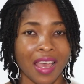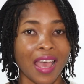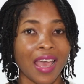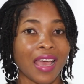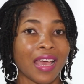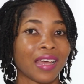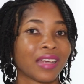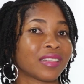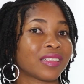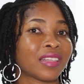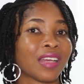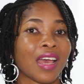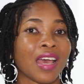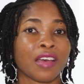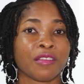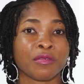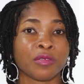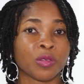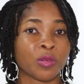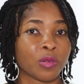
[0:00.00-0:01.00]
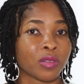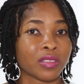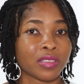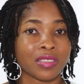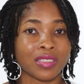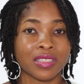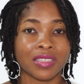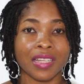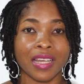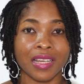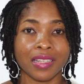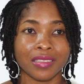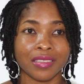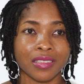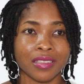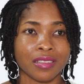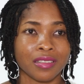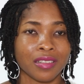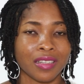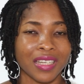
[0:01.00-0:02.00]
And I've noticed that
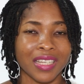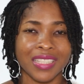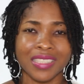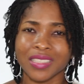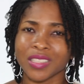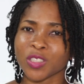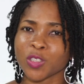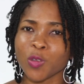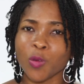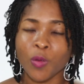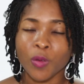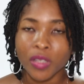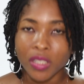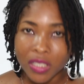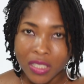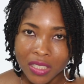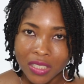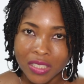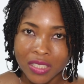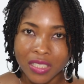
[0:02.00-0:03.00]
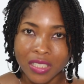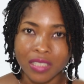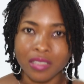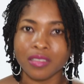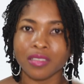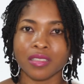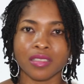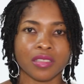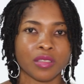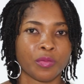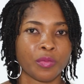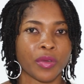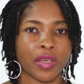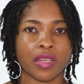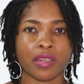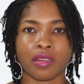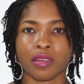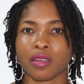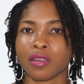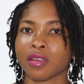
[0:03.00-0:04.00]
it's so easy to
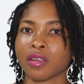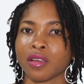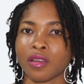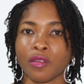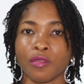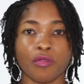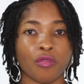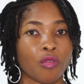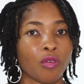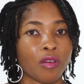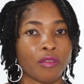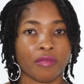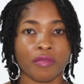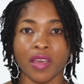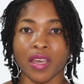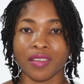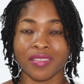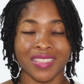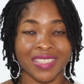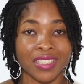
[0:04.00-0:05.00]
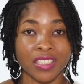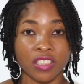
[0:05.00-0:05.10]
spend $400, $500,